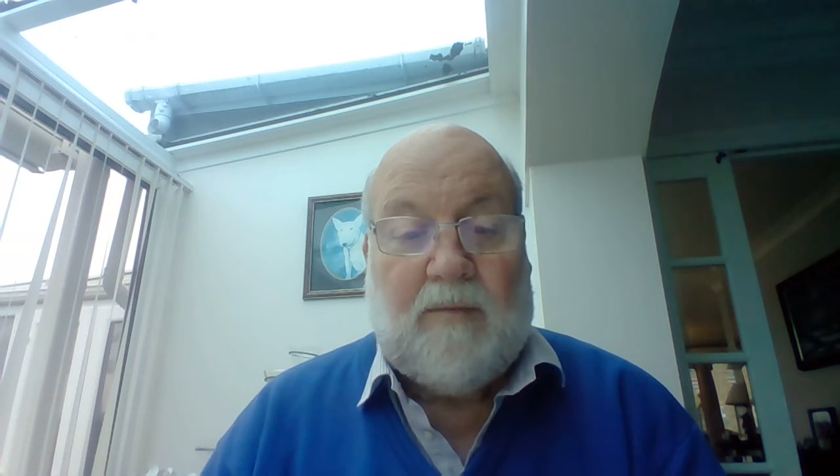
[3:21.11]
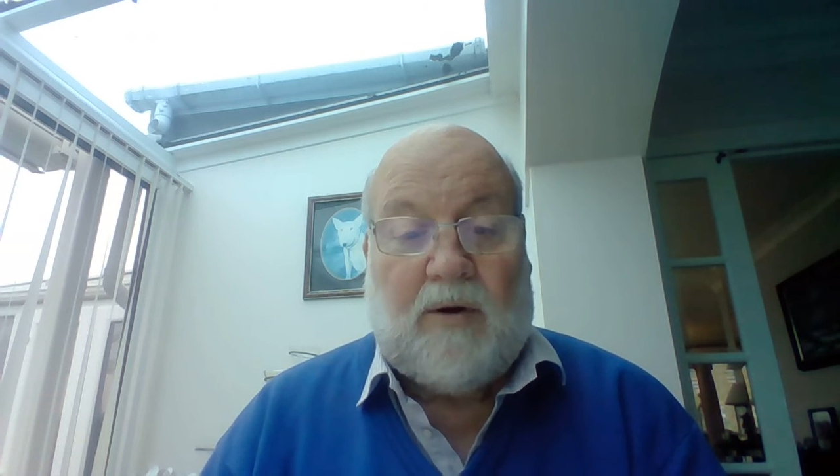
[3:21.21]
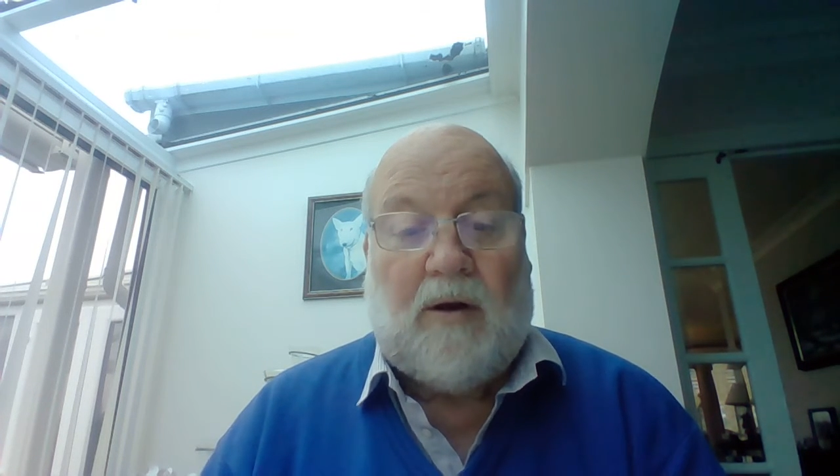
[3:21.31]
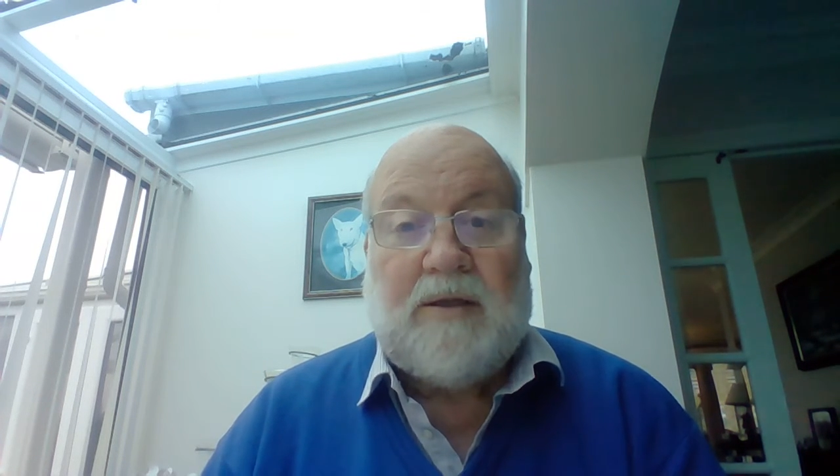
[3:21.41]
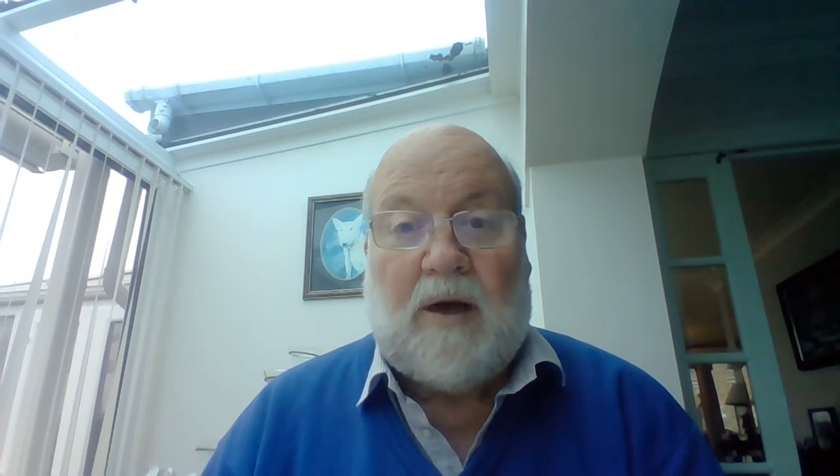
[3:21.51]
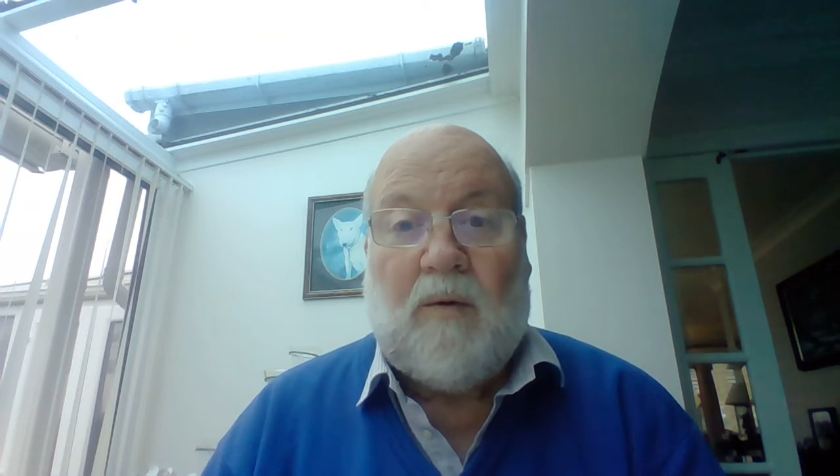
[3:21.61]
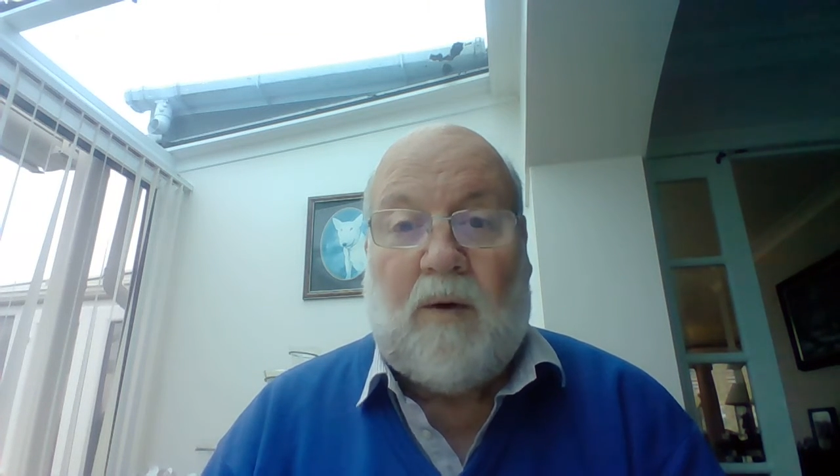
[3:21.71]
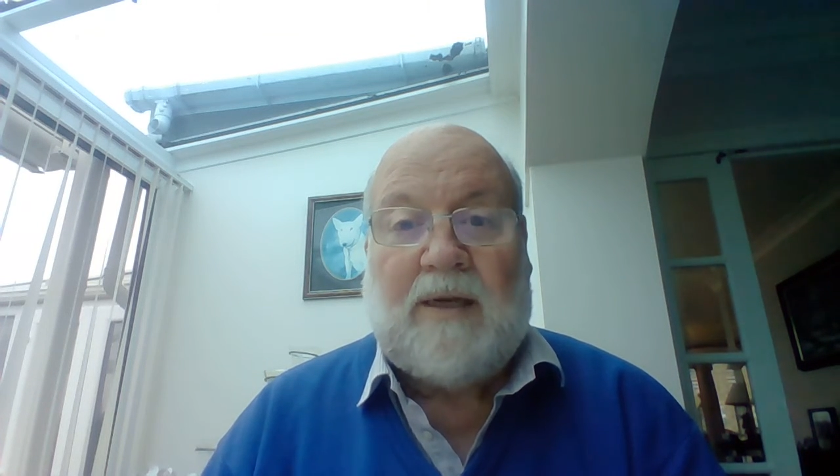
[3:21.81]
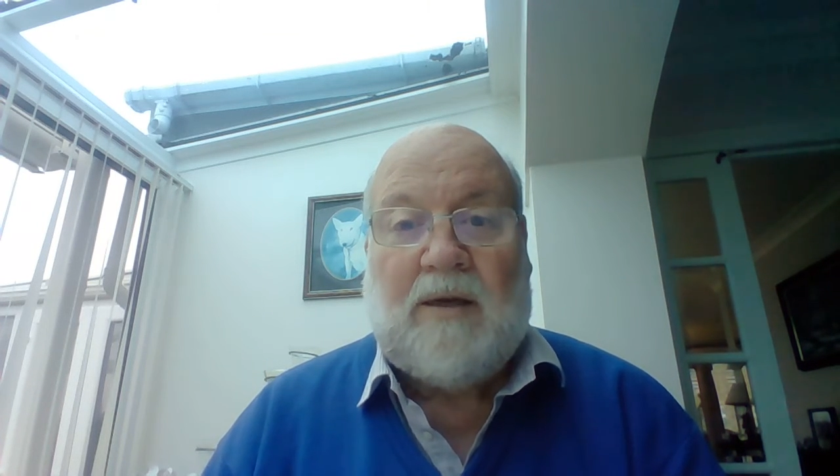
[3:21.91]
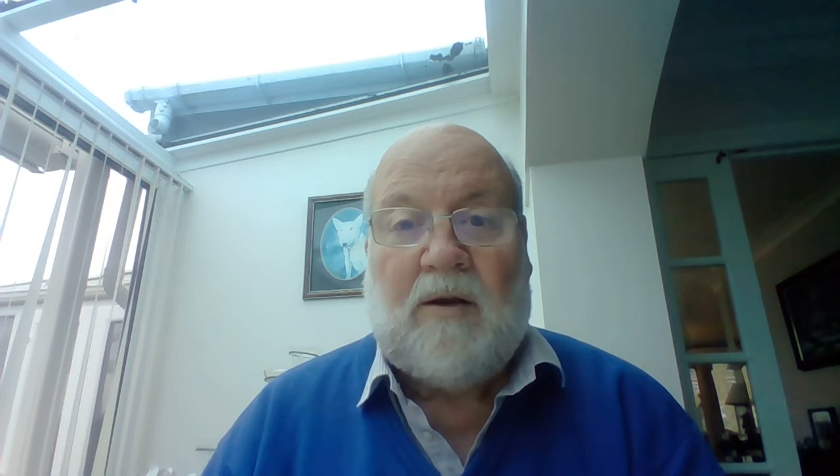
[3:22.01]
but also
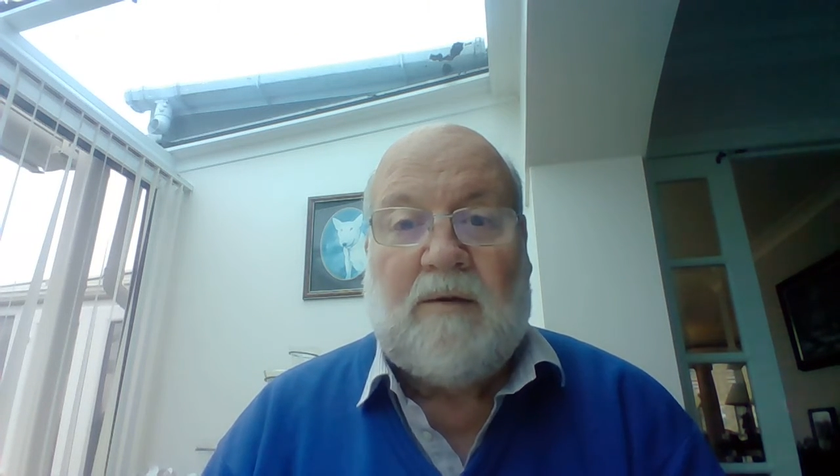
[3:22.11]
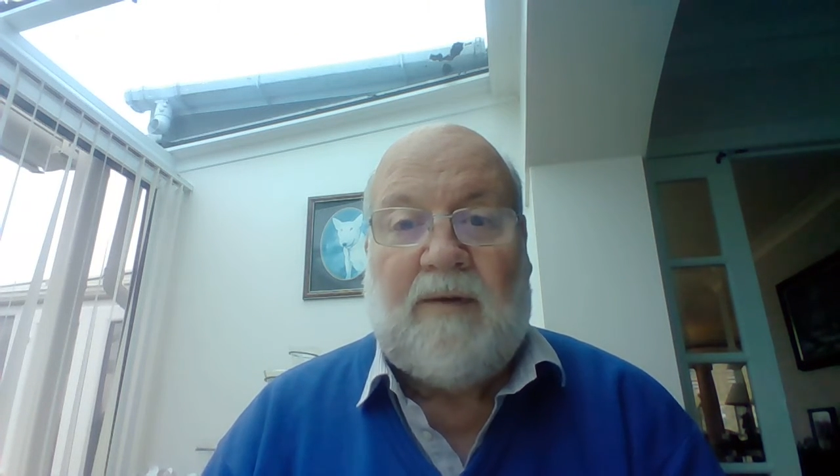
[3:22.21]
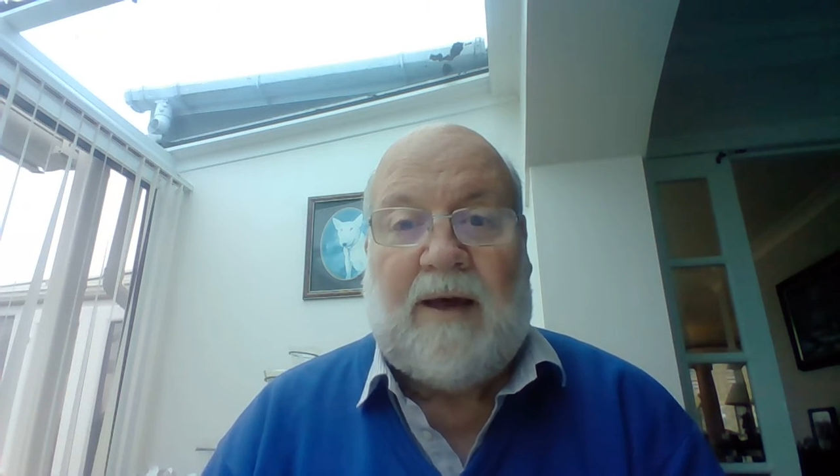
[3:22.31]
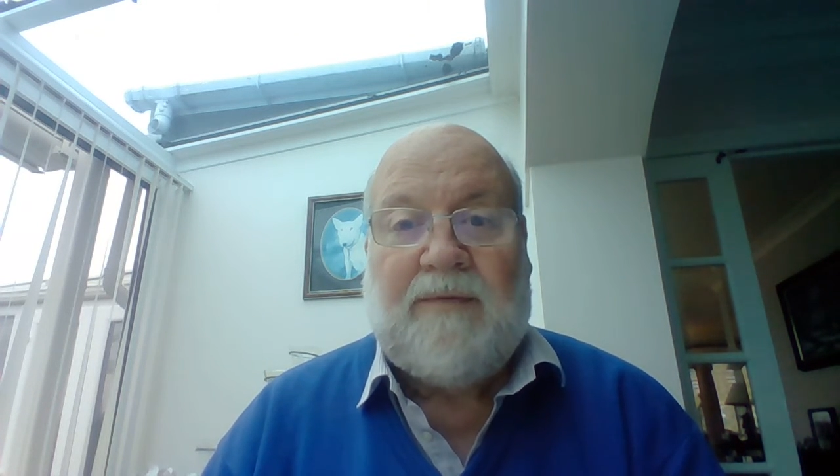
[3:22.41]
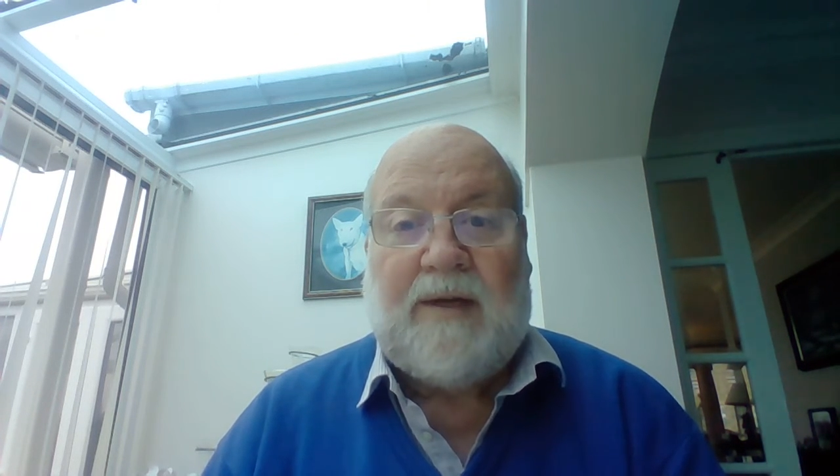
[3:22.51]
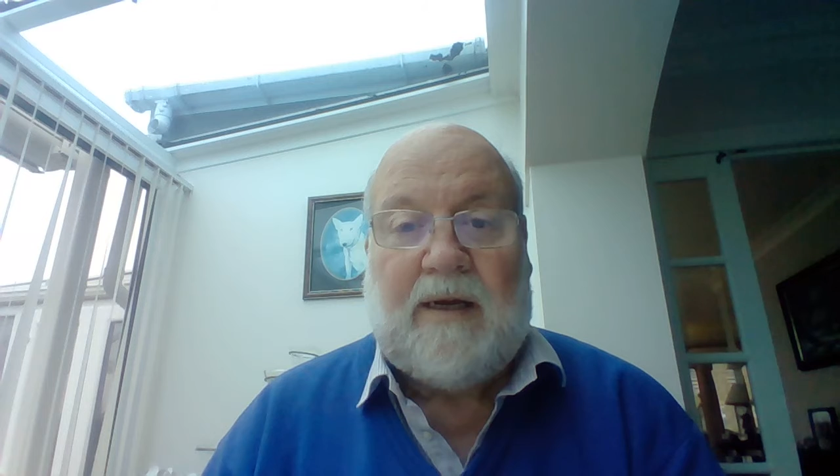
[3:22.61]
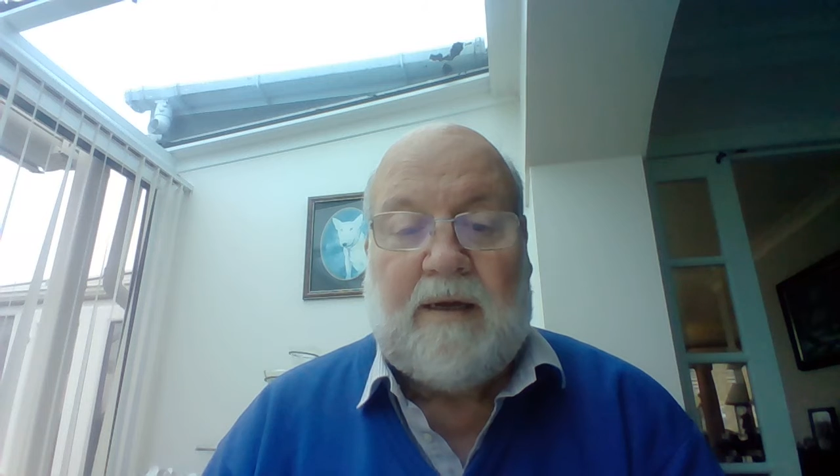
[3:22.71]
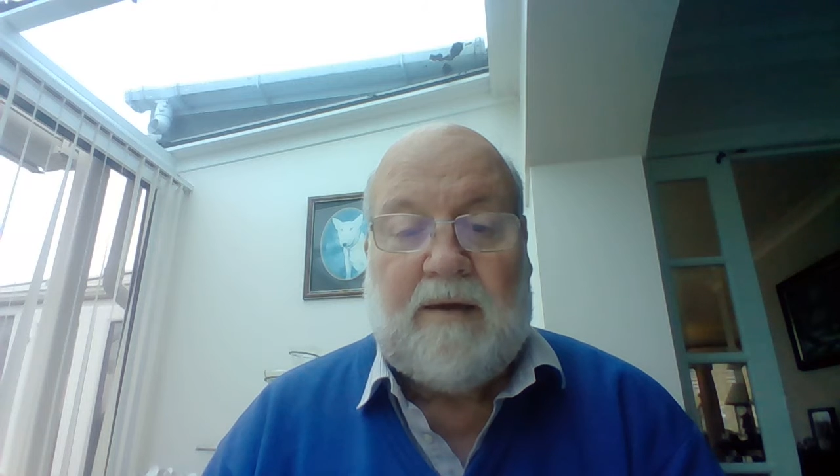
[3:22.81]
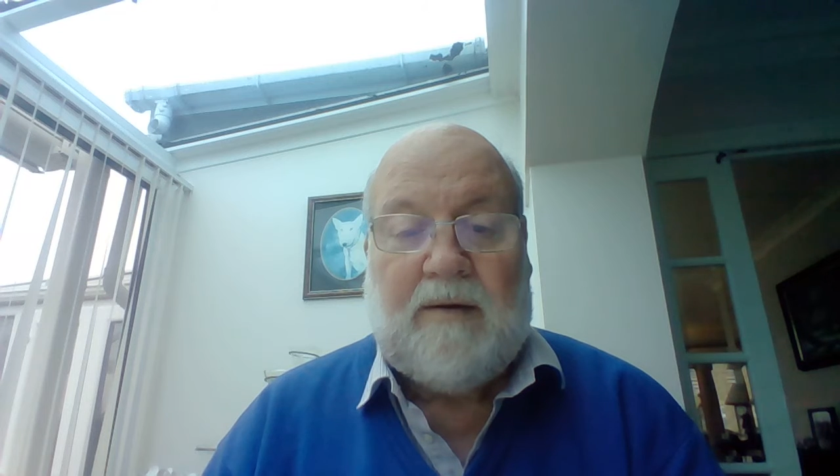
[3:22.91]
quite a lot of laughter.